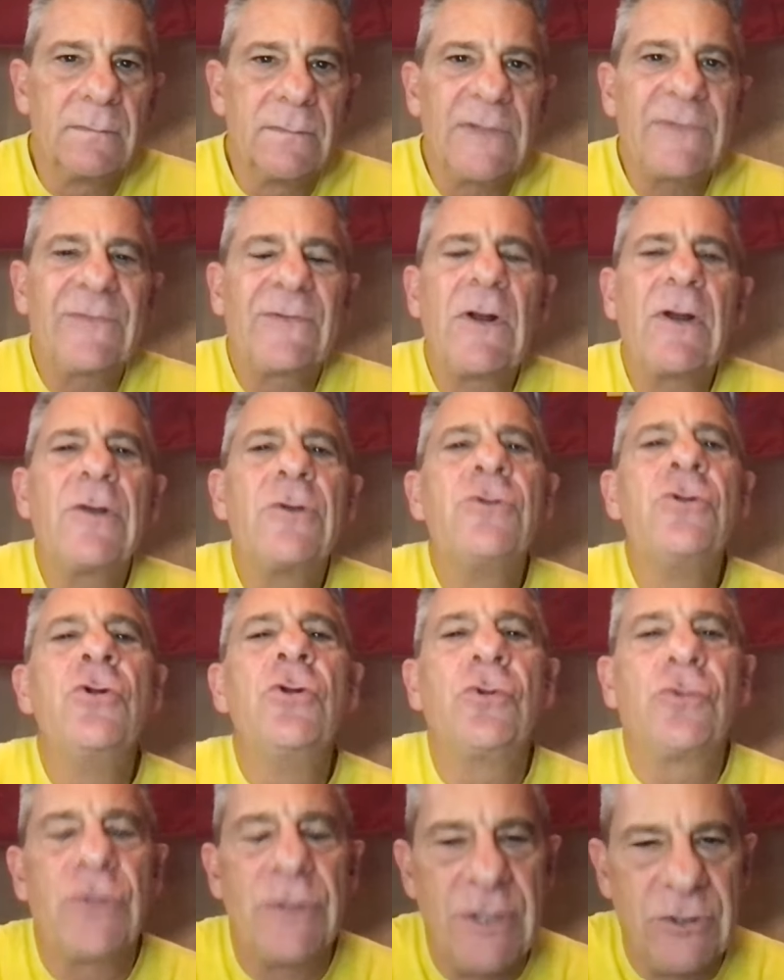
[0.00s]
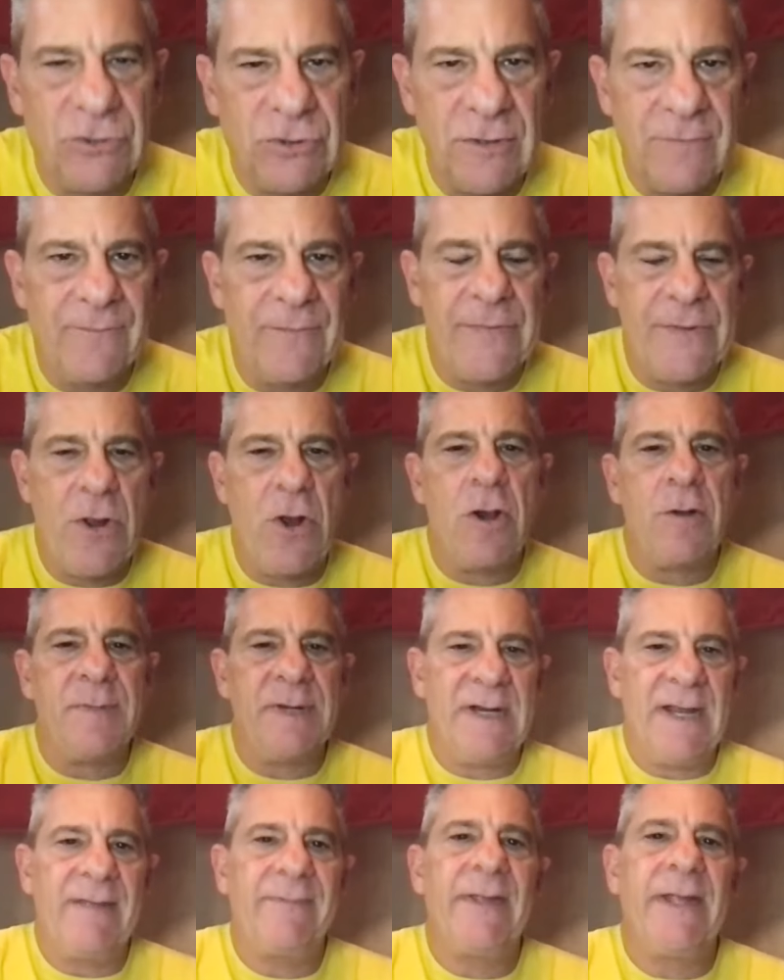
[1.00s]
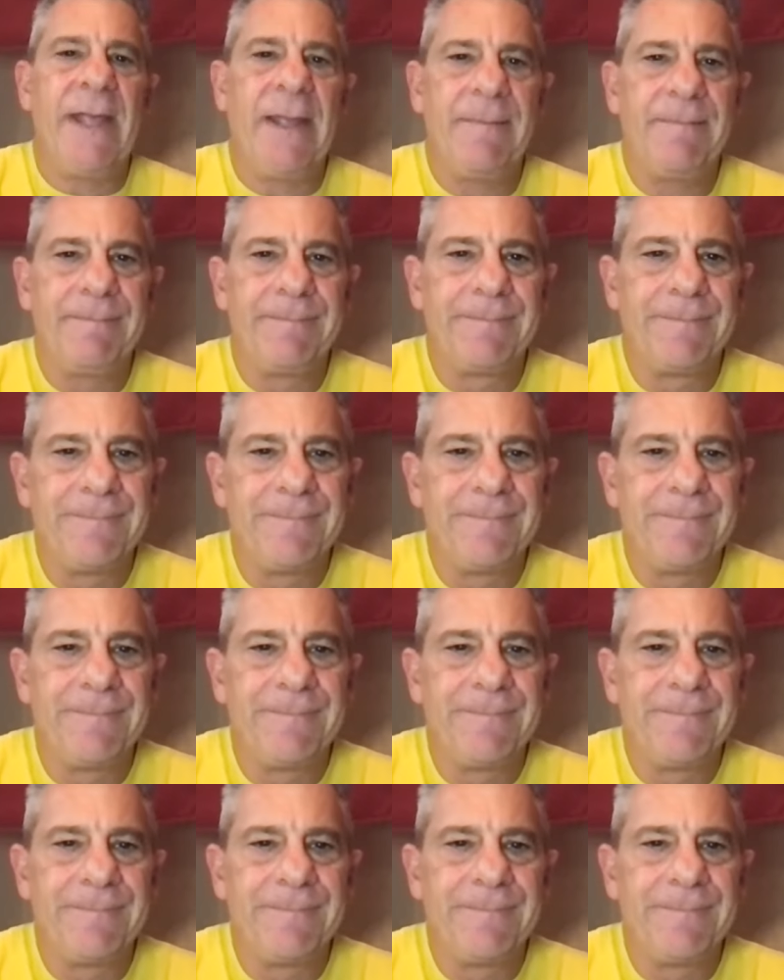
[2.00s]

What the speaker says: Let's start a new tradition for the Army-Navy game.